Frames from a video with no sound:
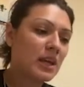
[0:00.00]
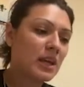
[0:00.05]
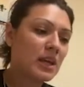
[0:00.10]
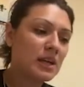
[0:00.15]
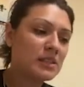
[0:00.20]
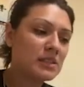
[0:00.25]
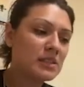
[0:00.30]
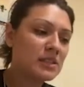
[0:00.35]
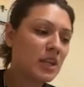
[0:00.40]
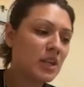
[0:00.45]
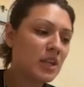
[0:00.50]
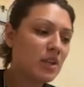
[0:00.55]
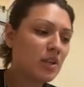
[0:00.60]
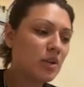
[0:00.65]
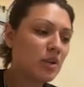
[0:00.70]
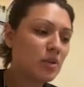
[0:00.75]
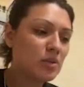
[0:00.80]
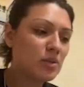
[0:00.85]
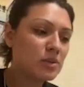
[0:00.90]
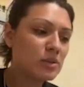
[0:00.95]

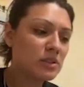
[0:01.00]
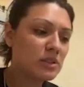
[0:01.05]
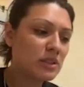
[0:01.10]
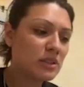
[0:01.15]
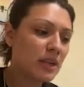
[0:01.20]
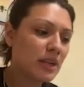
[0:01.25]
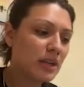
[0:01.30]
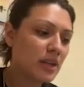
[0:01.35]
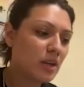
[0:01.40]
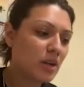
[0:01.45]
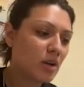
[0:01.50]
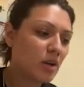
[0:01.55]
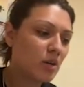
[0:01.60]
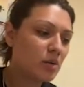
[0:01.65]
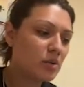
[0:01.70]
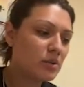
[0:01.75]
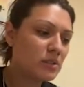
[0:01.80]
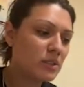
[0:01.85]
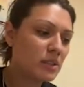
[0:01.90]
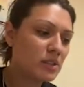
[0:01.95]
continues and it
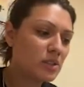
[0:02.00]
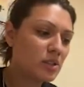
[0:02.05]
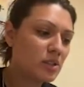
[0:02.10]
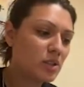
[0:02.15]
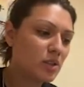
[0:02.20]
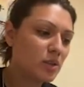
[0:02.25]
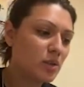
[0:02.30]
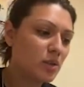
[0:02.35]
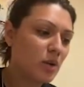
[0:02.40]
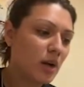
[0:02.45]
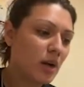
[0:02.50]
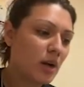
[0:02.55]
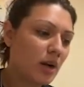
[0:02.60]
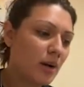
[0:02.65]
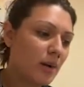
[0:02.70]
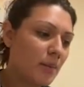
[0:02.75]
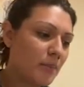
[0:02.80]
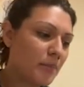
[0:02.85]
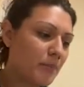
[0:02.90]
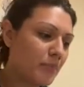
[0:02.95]
goes into
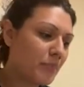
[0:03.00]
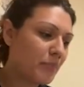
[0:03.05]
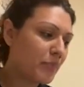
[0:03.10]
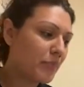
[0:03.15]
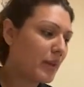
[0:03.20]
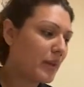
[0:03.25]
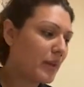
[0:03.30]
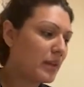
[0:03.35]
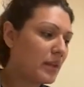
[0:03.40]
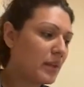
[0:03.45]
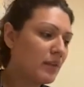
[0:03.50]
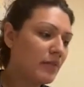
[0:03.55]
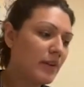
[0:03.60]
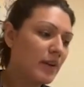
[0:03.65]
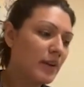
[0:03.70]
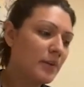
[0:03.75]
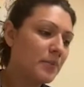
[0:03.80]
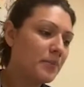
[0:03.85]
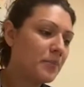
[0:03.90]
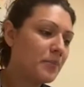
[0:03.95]
like
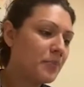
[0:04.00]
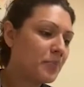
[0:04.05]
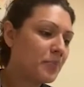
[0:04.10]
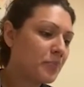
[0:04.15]
even